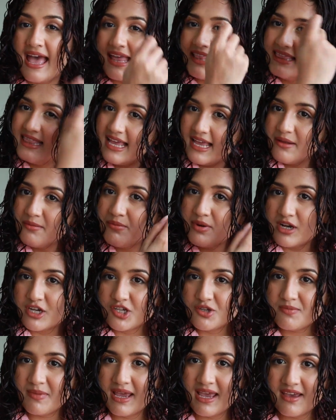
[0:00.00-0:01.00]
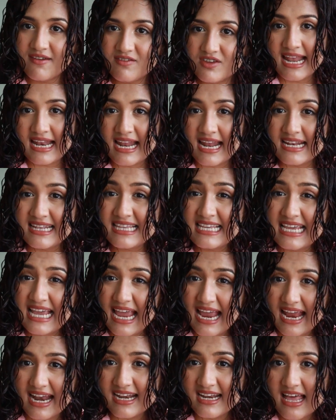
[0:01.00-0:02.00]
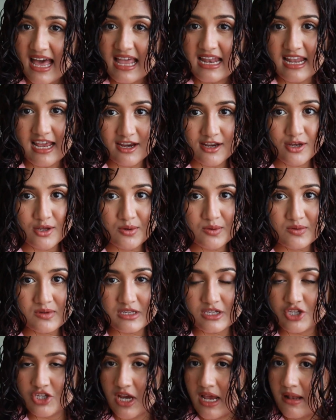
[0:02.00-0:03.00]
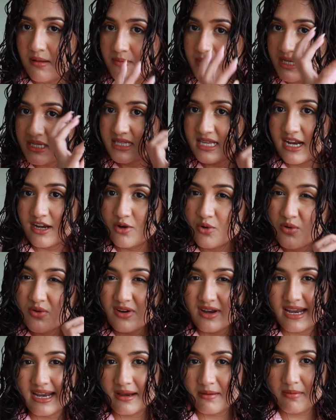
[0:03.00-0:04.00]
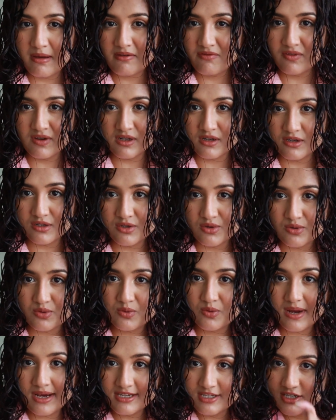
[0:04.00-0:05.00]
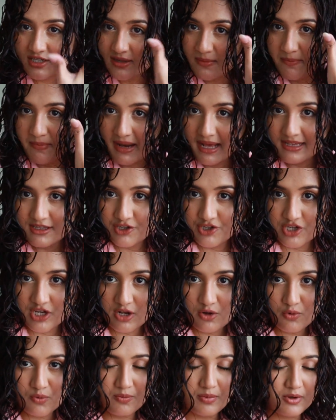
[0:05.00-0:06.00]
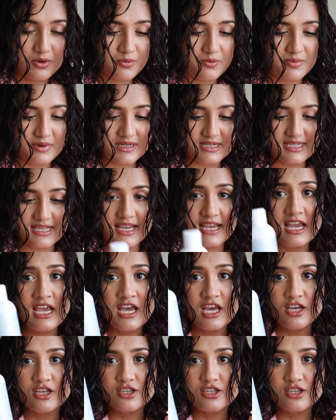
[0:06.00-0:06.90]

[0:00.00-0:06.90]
and then brush my hair. And at the end, I like to use a gel because I don't rake my fingers through. I just apply the gel upar se.